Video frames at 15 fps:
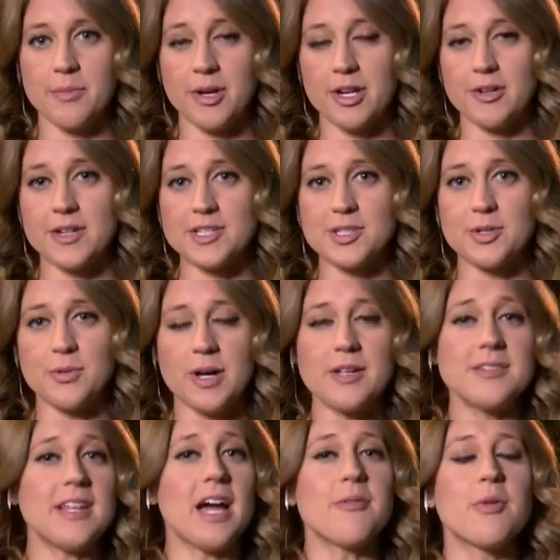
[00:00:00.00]
Morning, Crystal.
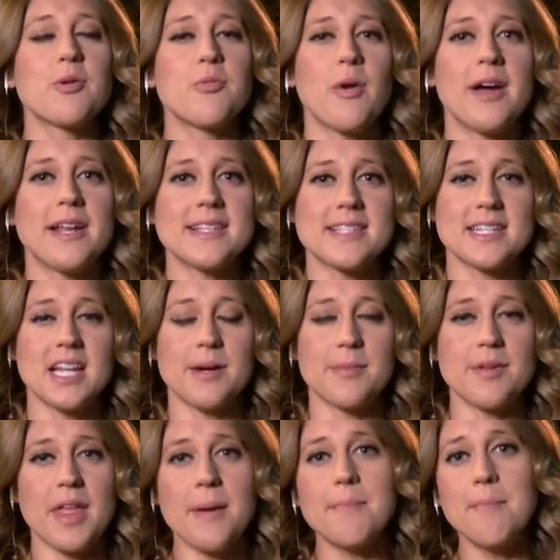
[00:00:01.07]
Well, 911 is the
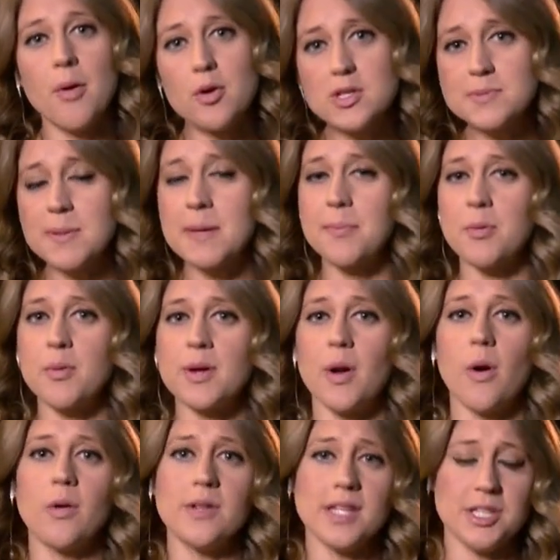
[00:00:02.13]
number that most people
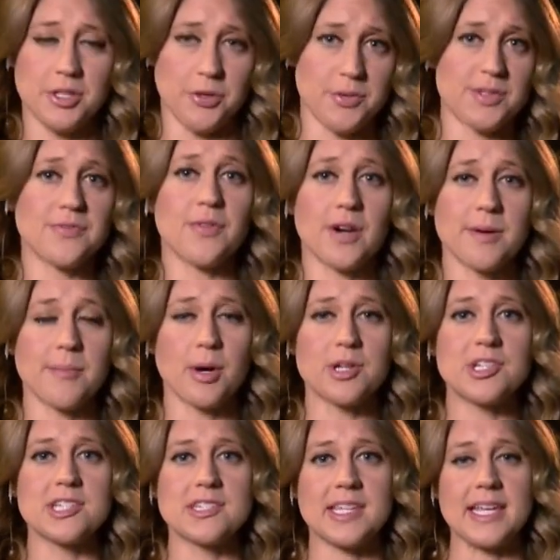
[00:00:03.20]
would only use for
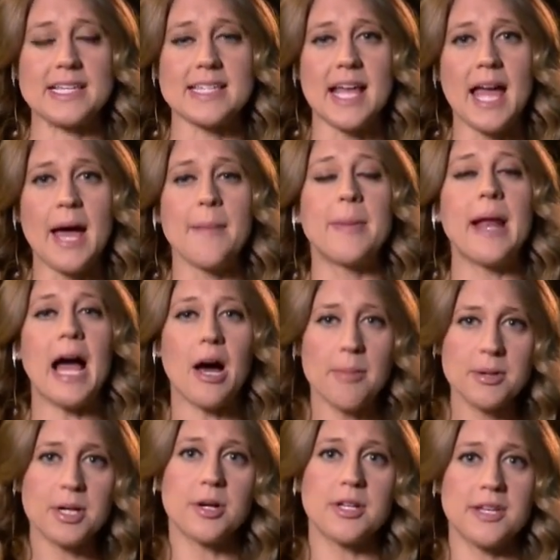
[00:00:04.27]
emergencies, but
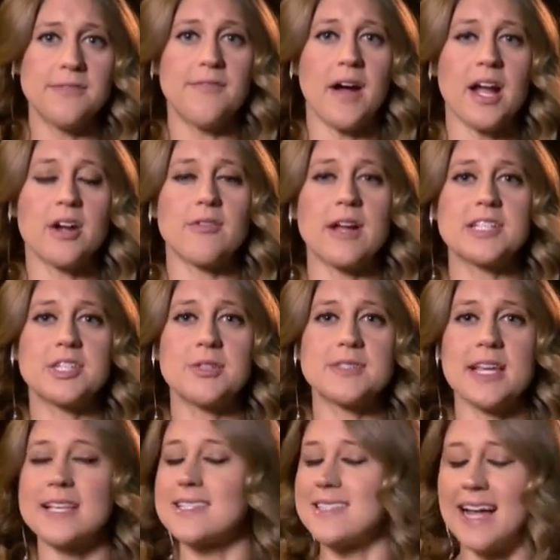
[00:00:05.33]
Albuquerque Fire
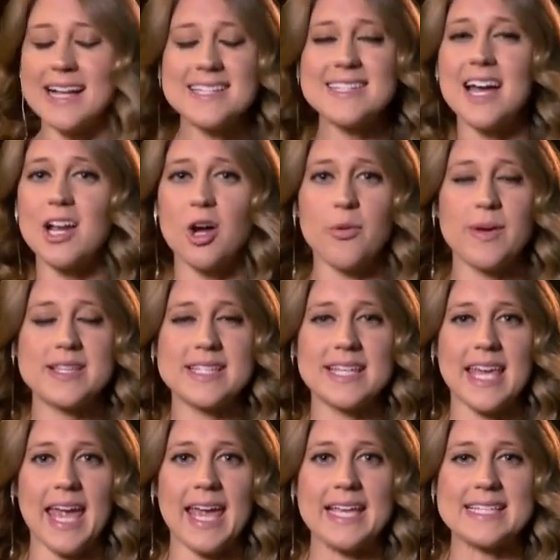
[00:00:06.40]
Rescue says that's not always
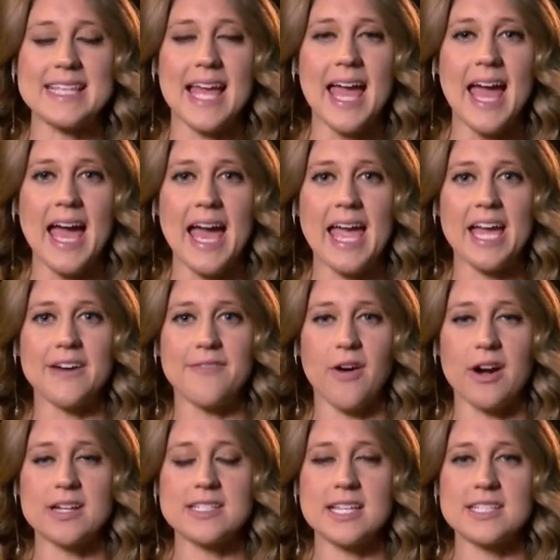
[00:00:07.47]
the case.
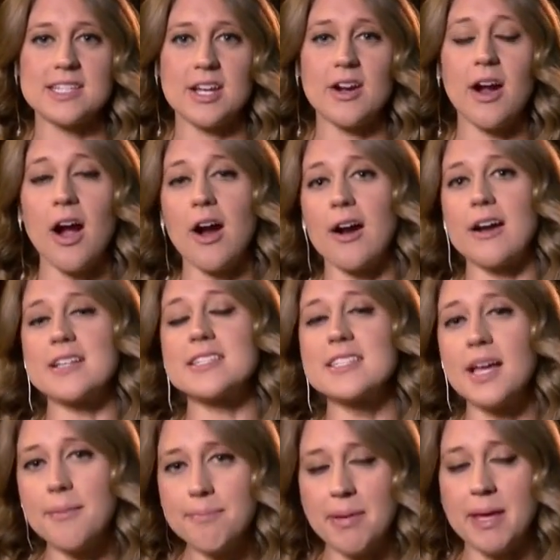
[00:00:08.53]
AFR says there are
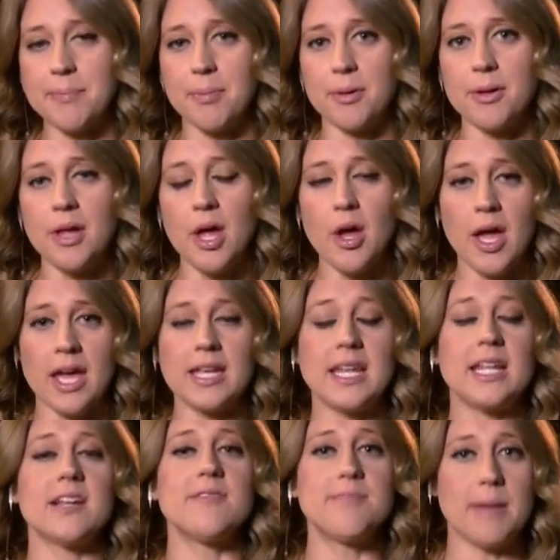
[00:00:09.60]
some people
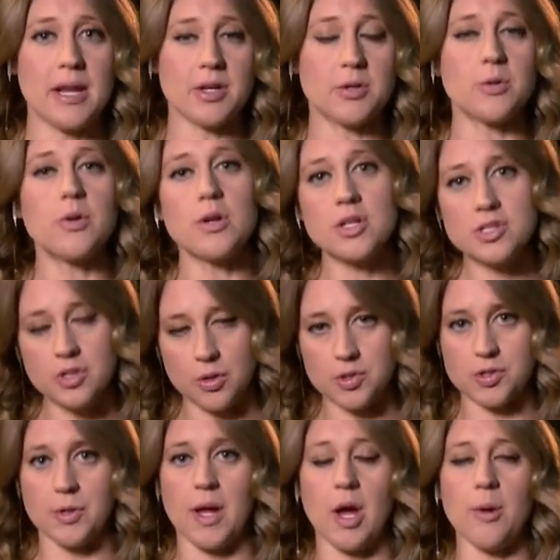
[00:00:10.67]
in need of medical or
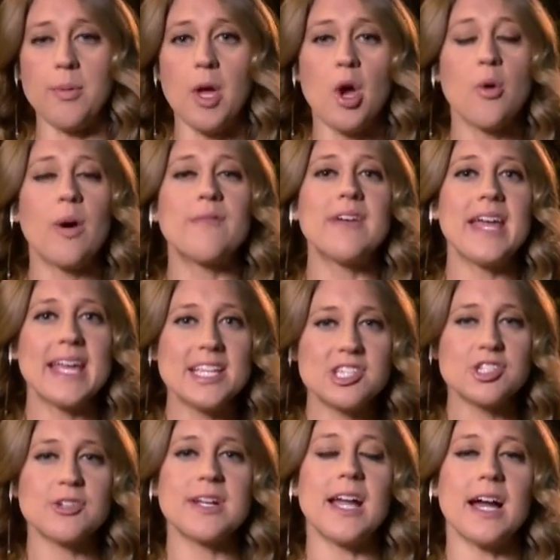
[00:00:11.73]
social help who have a
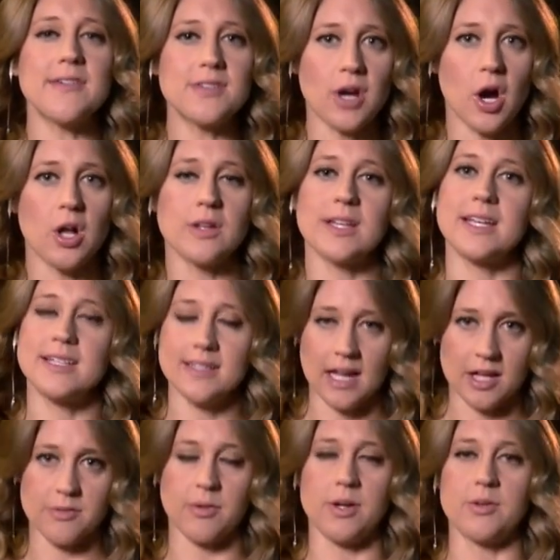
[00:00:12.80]
history of calling
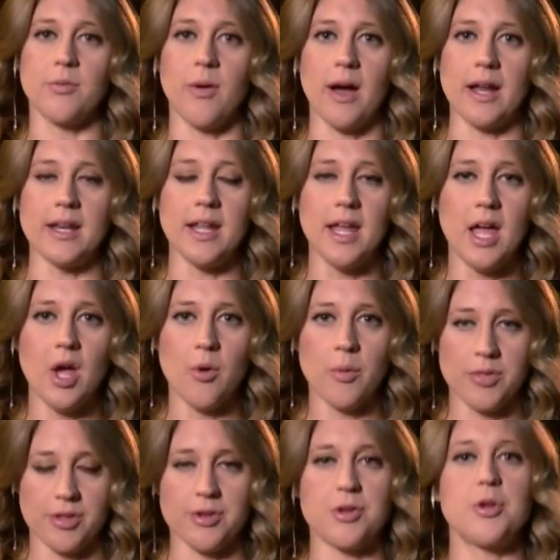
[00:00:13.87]
911.
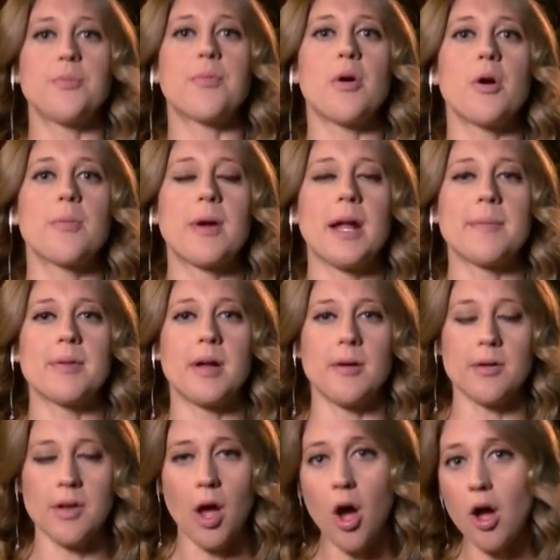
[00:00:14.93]
With their new program
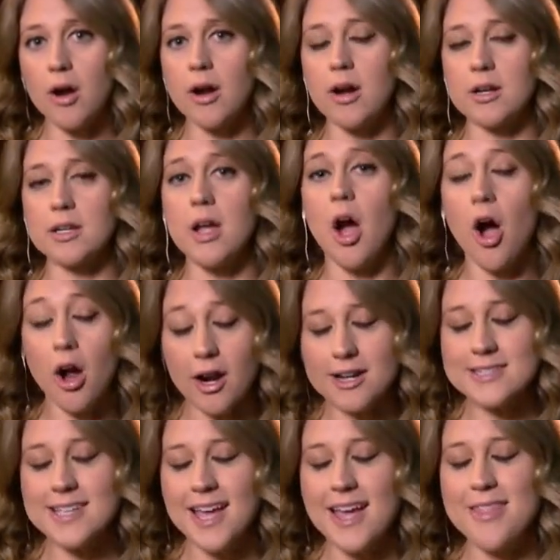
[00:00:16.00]
called
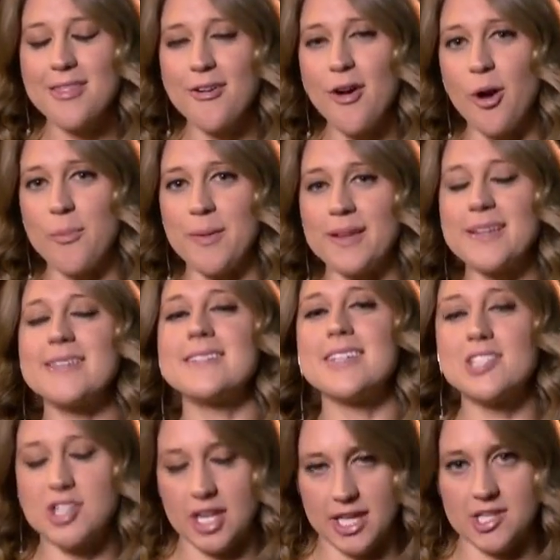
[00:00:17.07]
Heart, they're hoping
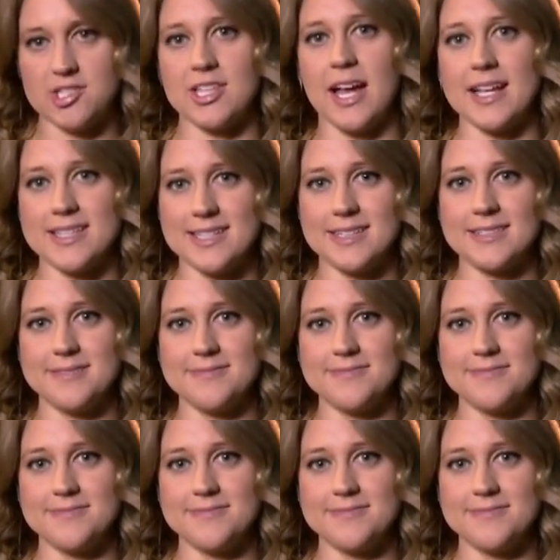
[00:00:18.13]
to change that.